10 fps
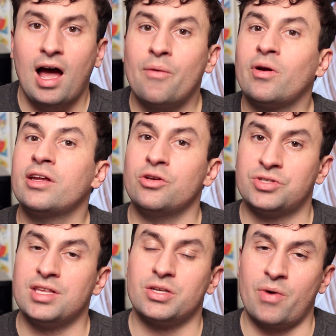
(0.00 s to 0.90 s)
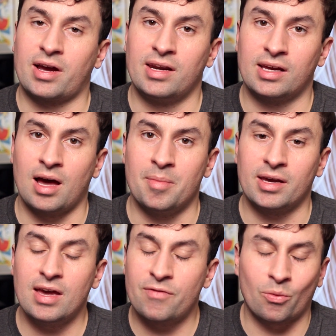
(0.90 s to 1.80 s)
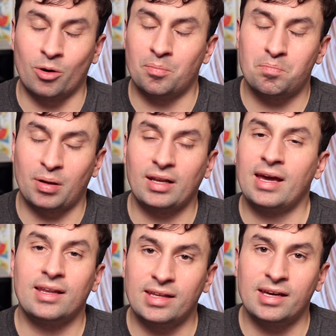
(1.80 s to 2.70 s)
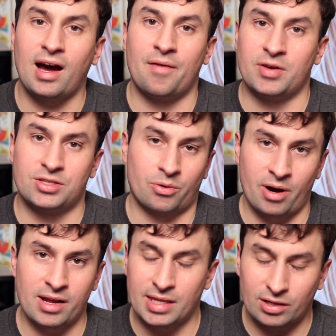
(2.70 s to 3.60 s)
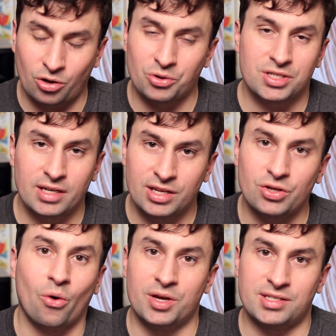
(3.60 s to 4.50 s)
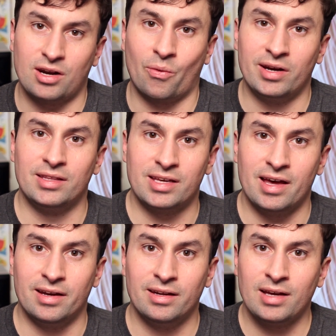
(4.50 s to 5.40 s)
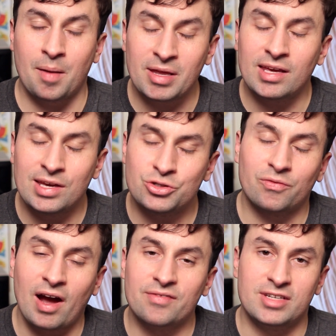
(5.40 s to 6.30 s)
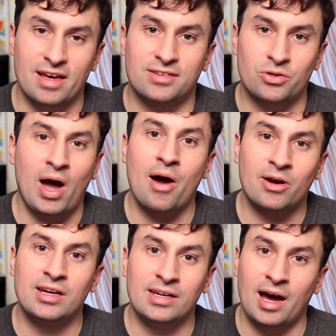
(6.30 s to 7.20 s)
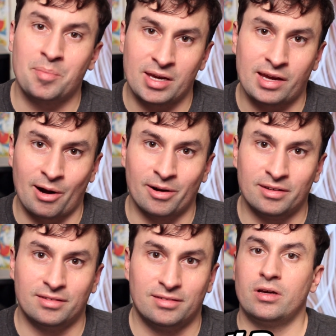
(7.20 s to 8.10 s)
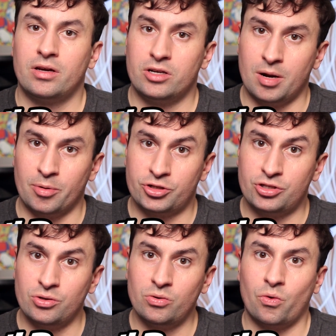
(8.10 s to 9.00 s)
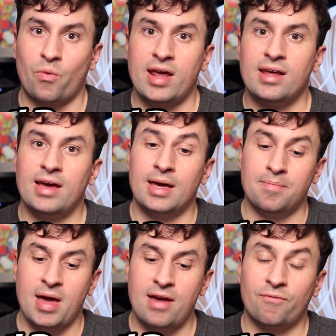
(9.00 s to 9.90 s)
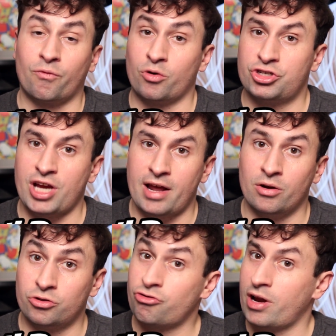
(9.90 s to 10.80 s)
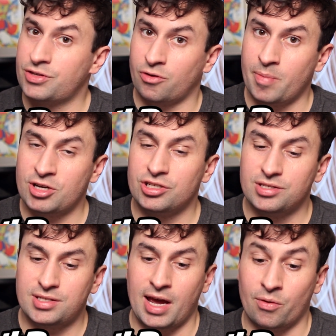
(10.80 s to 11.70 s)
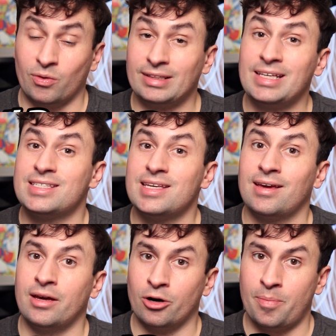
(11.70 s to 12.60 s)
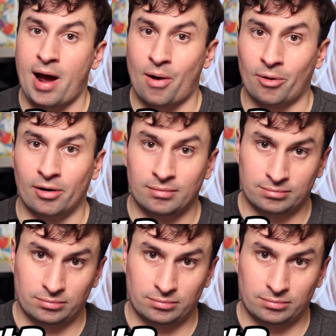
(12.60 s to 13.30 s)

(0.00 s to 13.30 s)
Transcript: I really do sense a reckoning coming, if it weren't plainly obvious already that Coulson is always going to win in the end. I mean, he survived death, so how could he not beat Garrett? Number two, Raina and May foreshadow transformations and releasing inner power.